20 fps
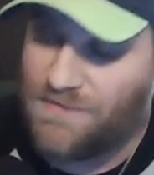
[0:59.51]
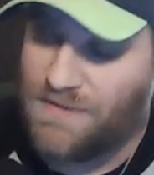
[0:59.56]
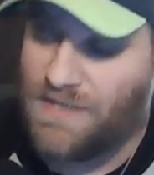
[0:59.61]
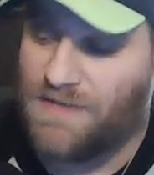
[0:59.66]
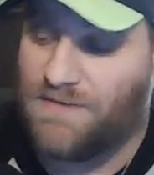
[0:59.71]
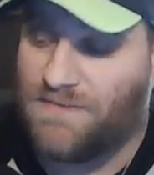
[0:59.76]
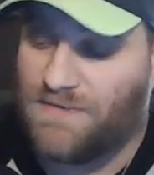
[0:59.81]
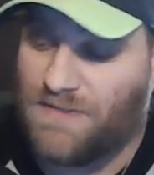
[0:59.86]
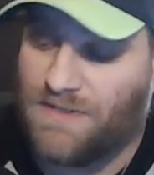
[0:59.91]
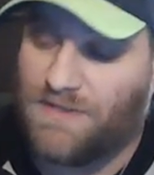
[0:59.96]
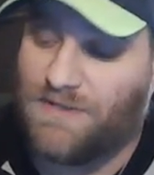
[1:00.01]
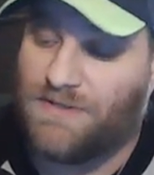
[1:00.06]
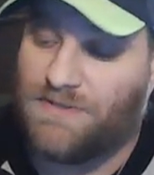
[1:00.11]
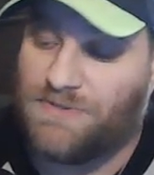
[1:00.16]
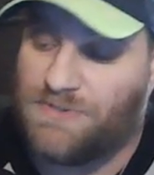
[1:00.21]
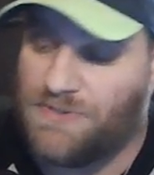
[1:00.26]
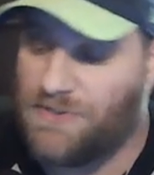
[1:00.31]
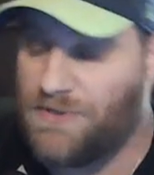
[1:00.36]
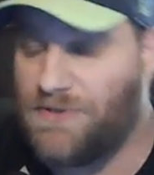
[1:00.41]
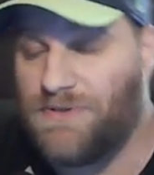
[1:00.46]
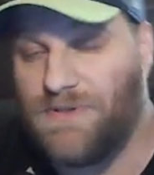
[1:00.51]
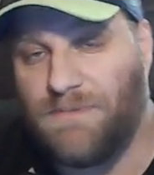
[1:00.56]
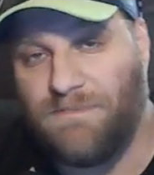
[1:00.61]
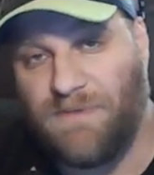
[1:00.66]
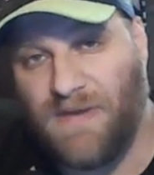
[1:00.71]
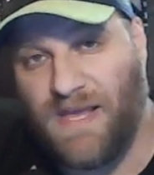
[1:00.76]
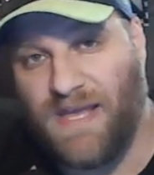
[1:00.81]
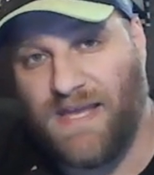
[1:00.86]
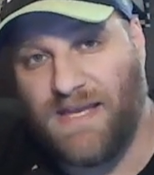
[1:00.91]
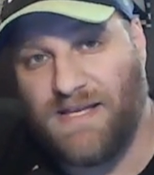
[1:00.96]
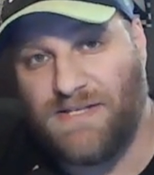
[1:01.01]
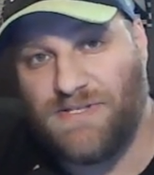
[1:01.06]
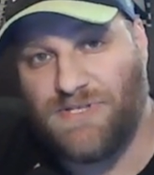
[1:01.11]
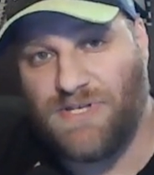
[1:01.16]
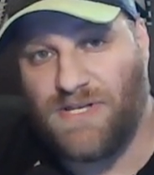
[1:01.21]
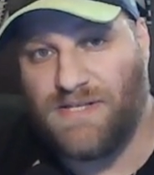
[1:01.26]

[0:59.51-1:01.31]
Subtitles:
They're going to turn the page